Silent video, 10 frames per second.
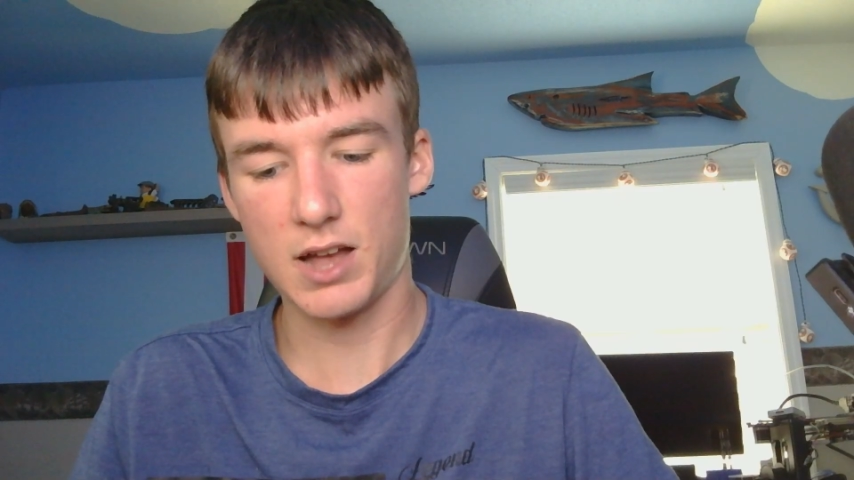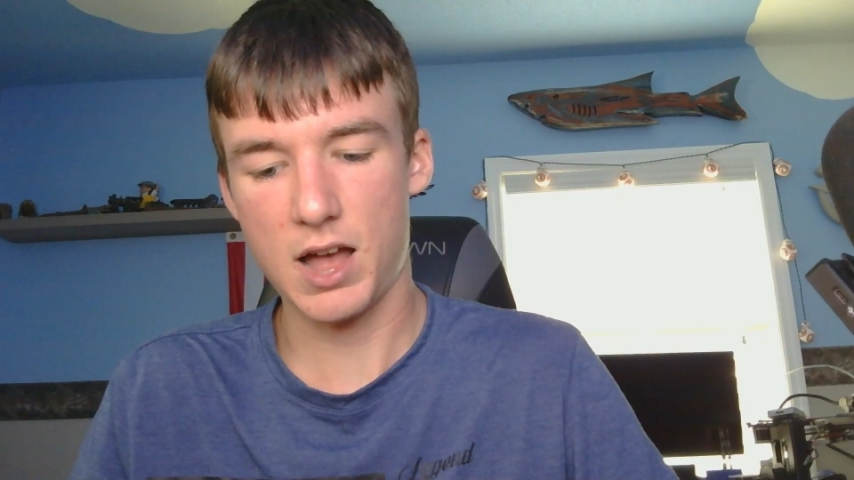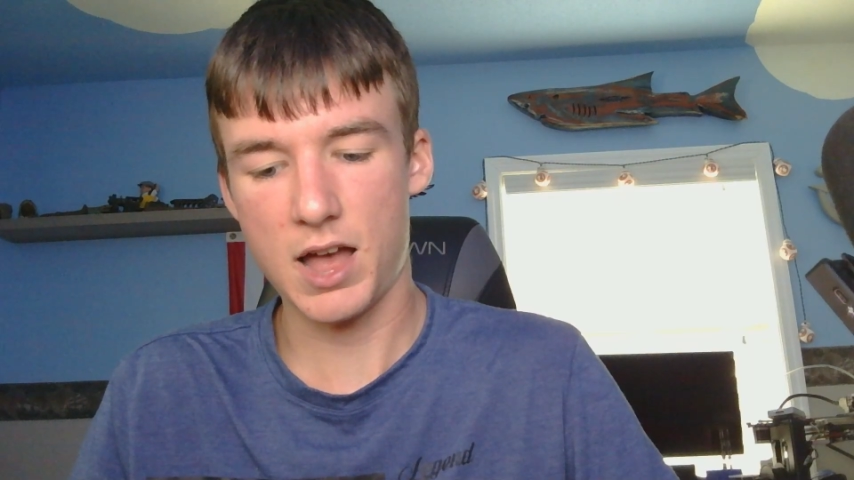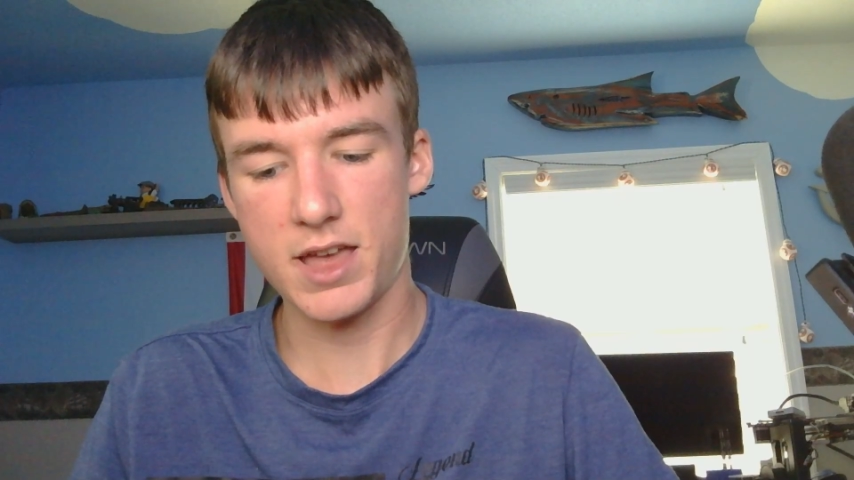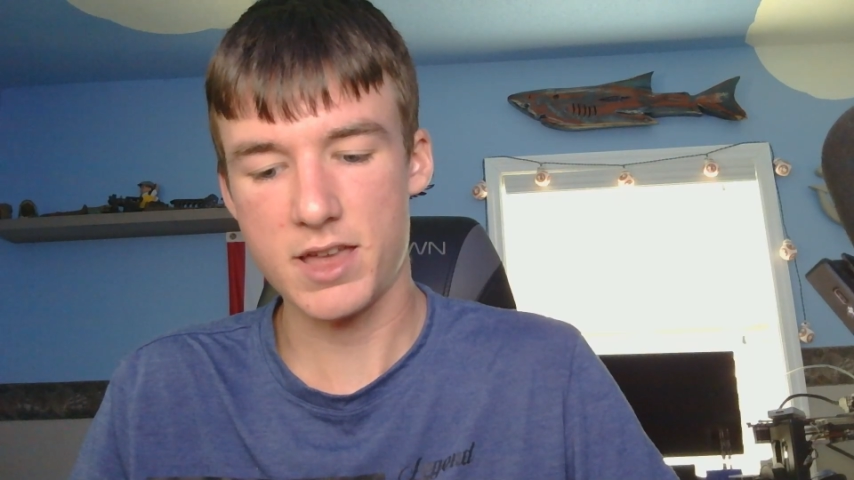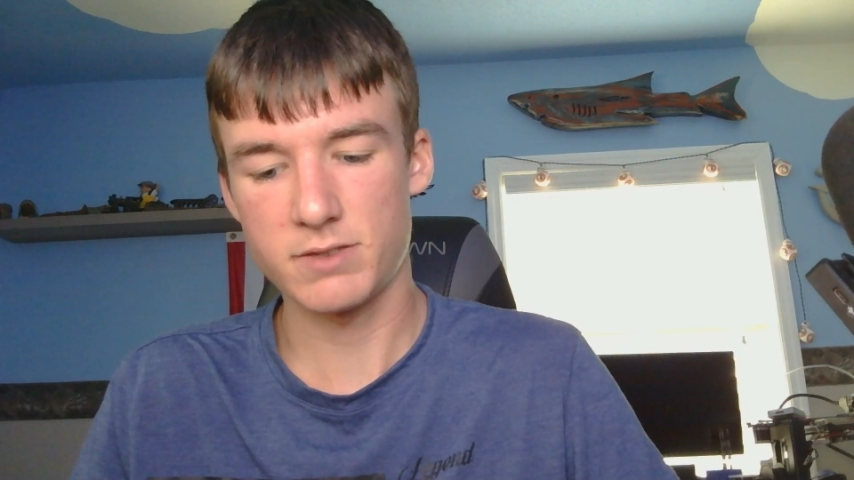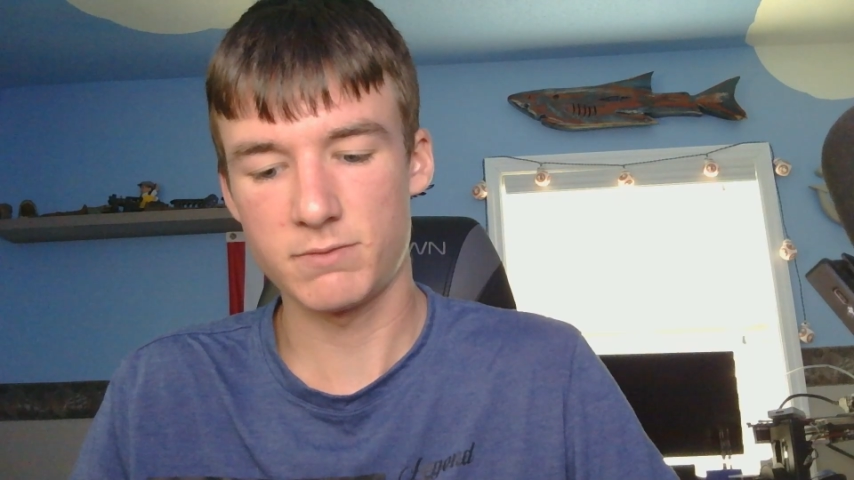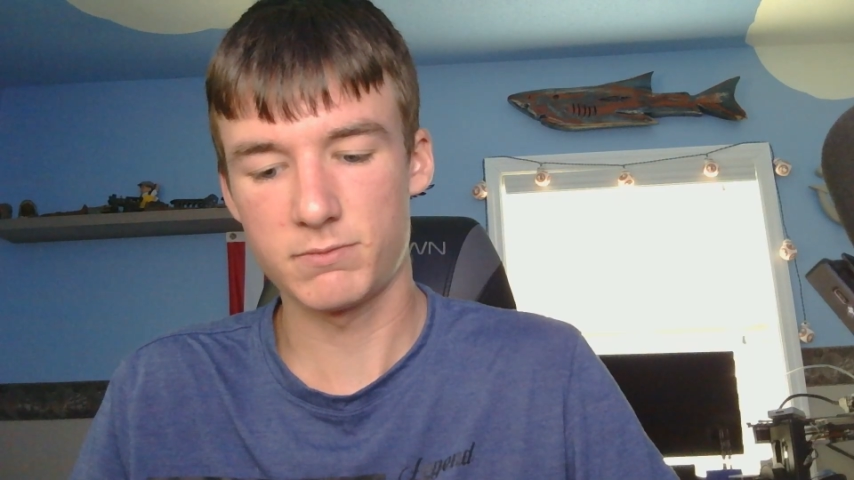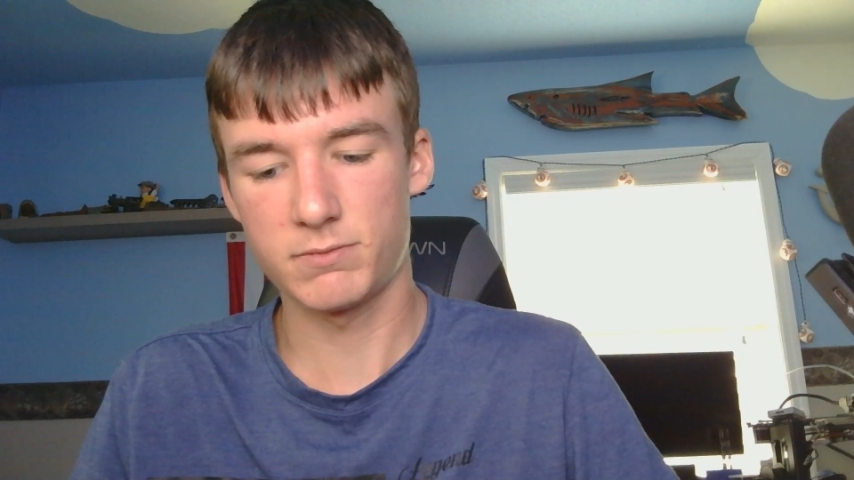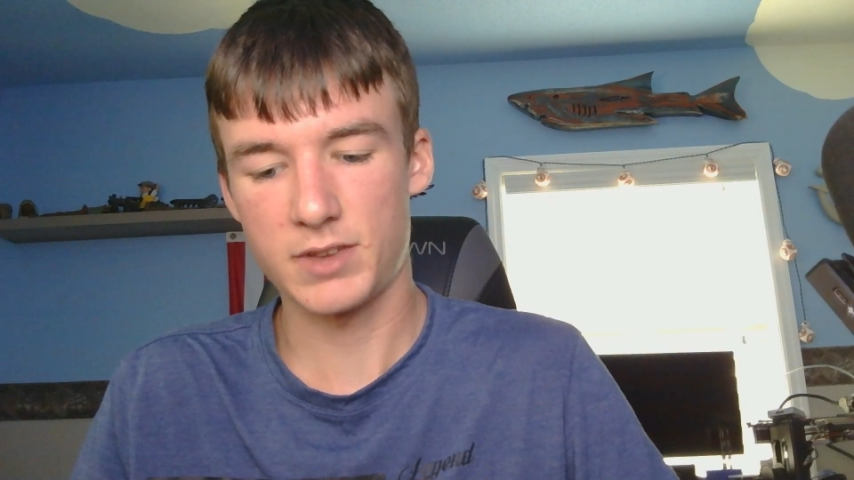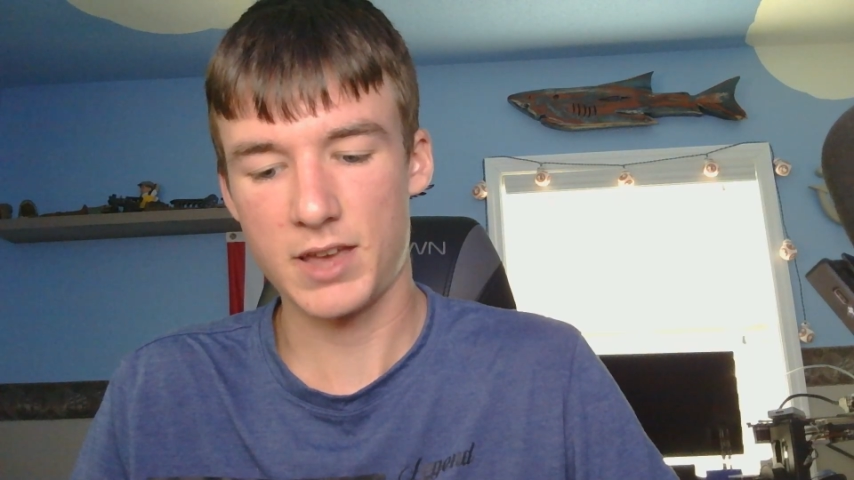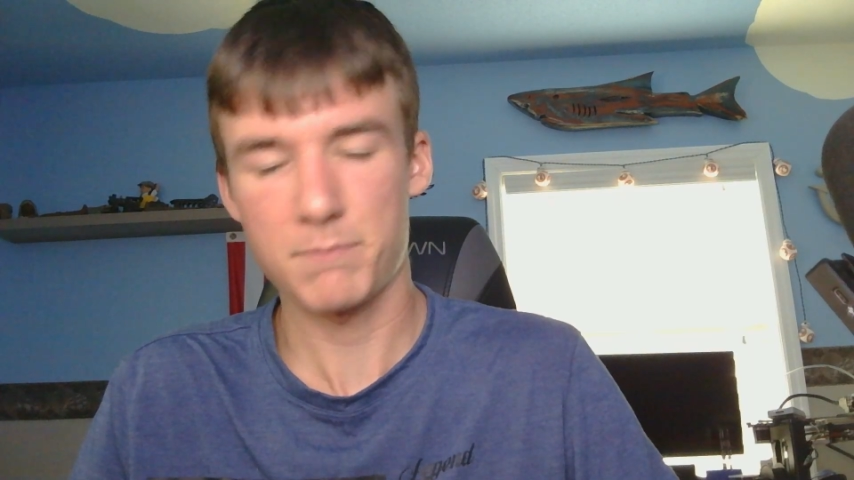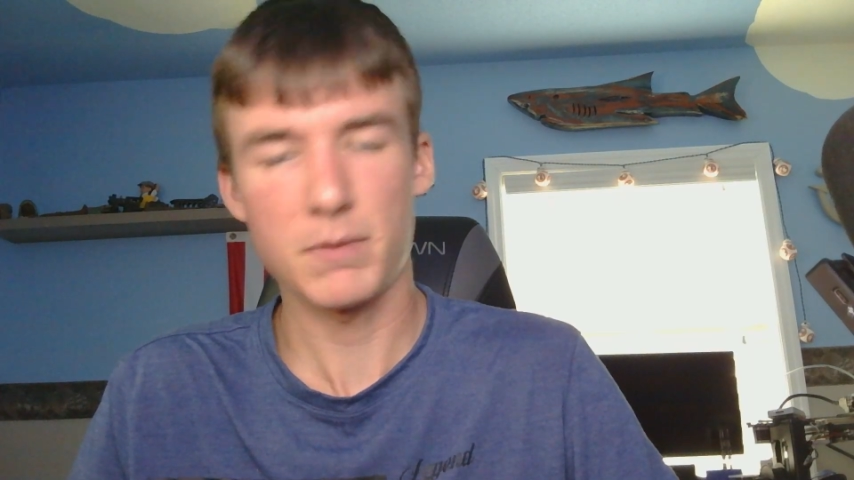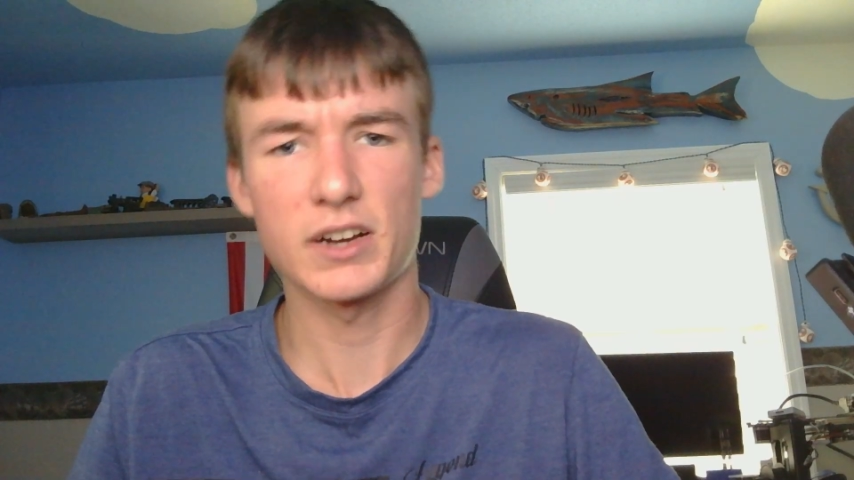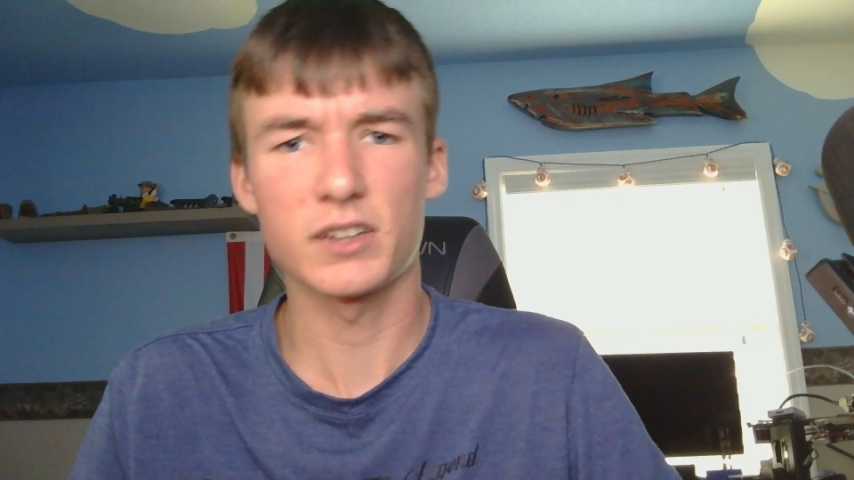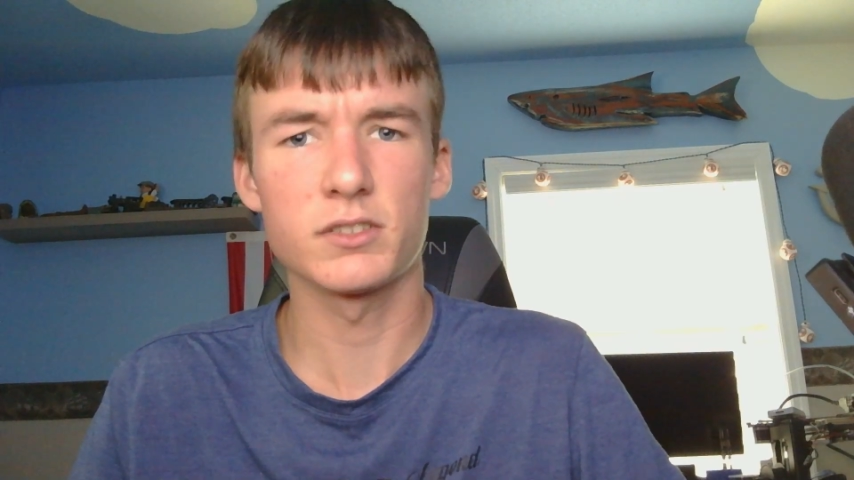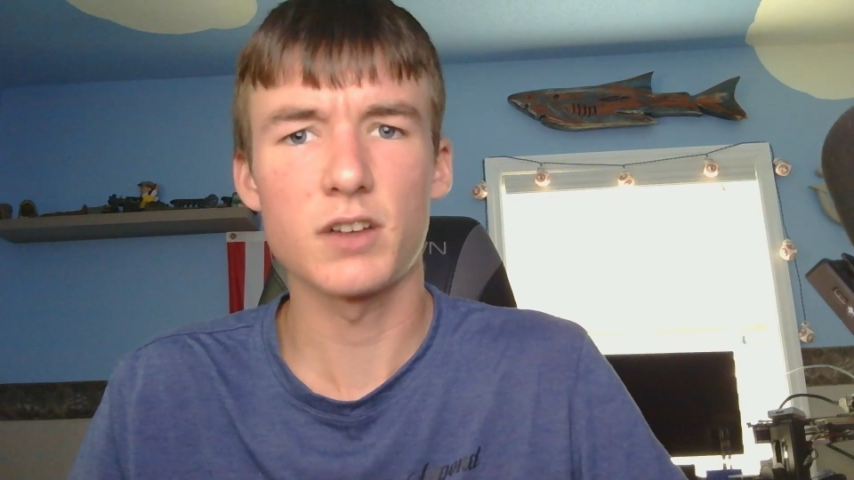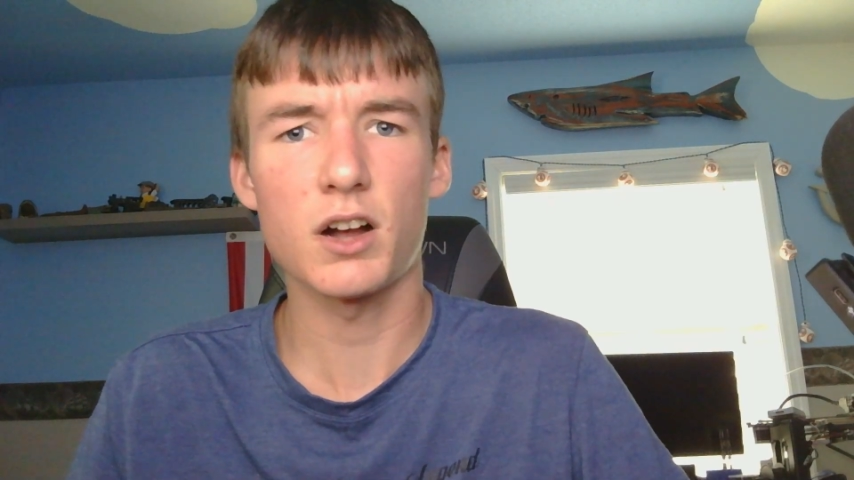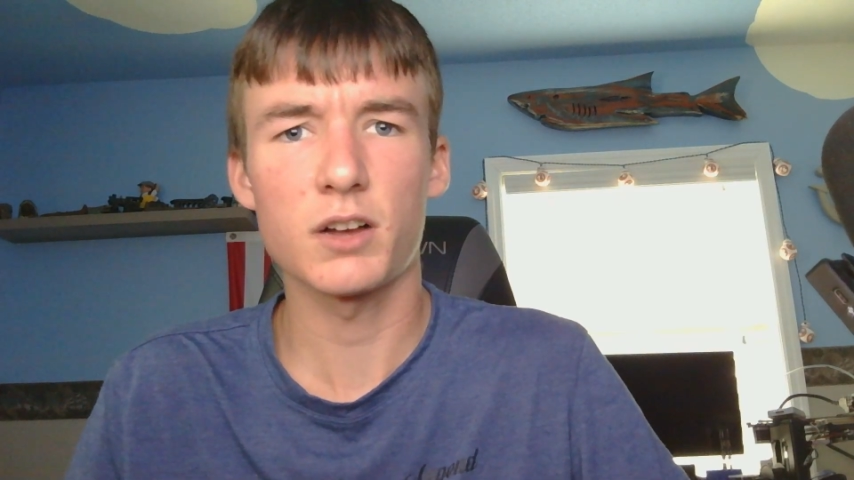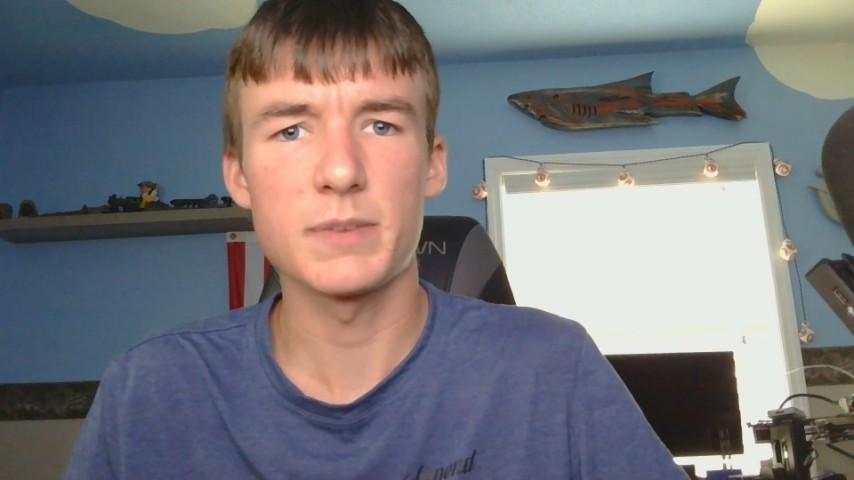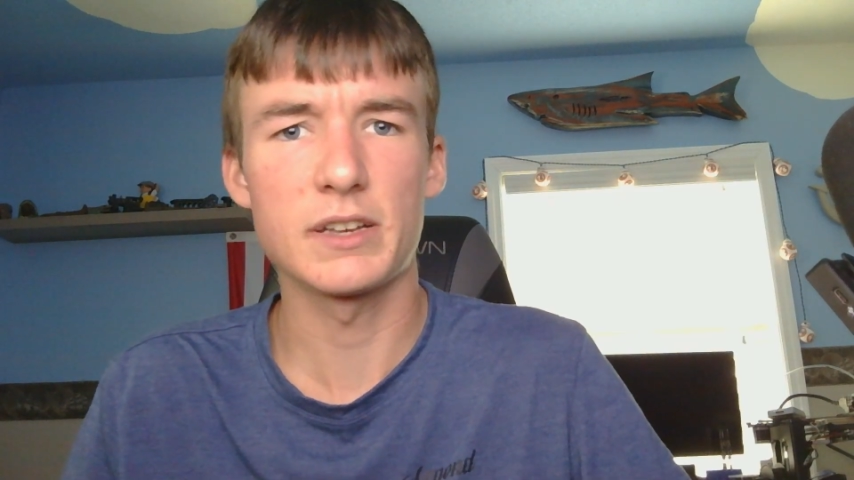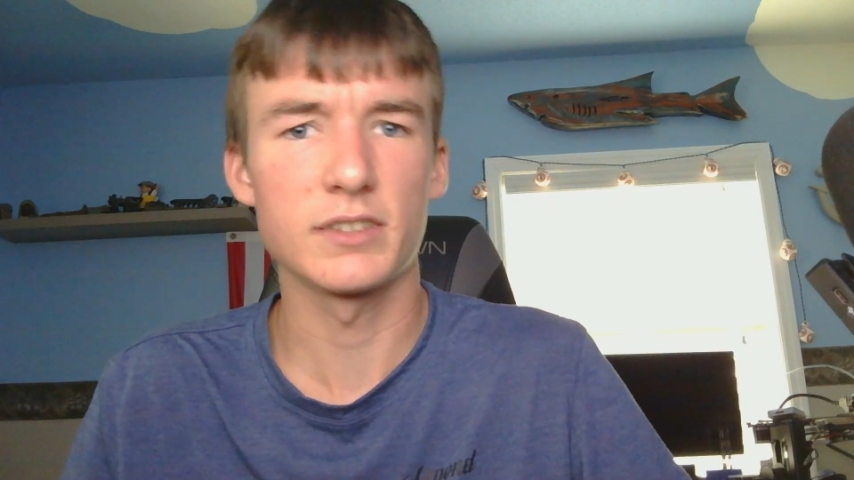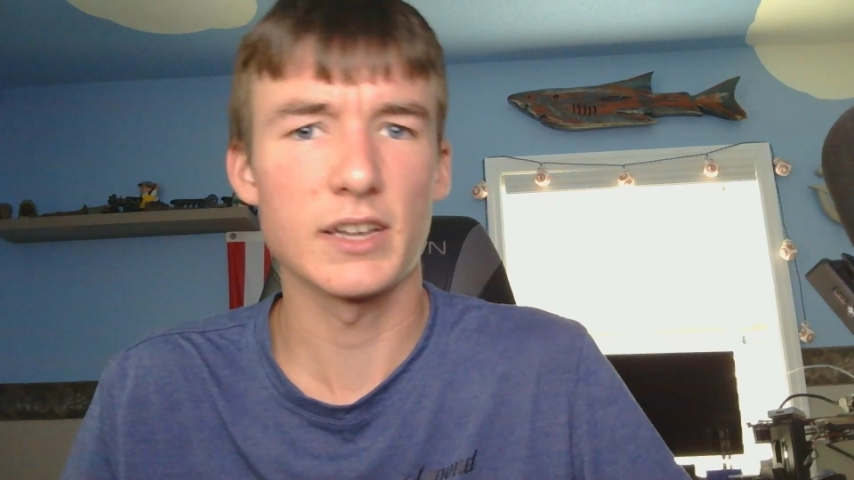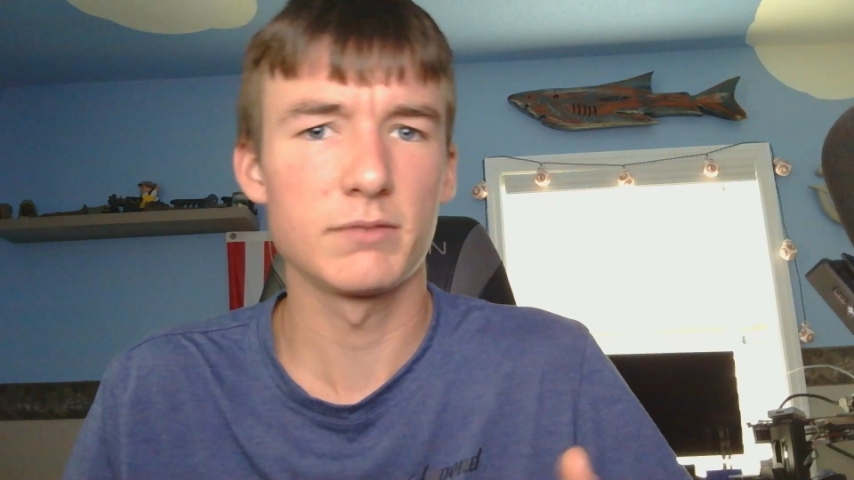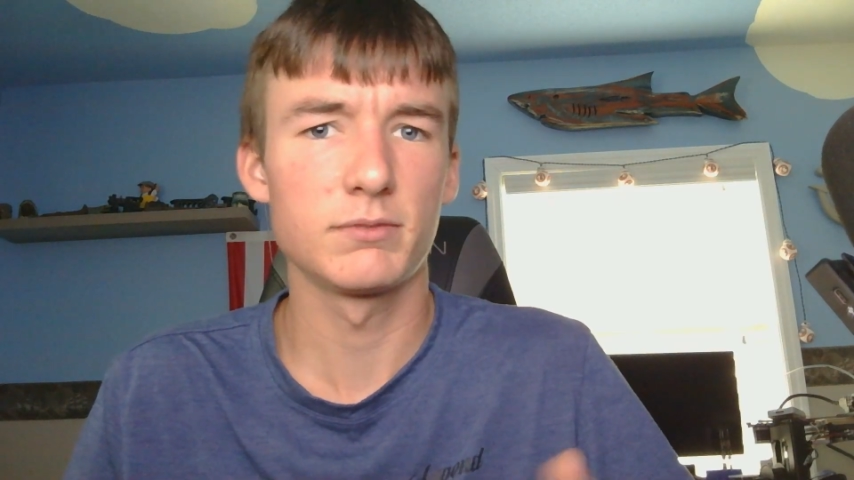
I kept mine on stock because I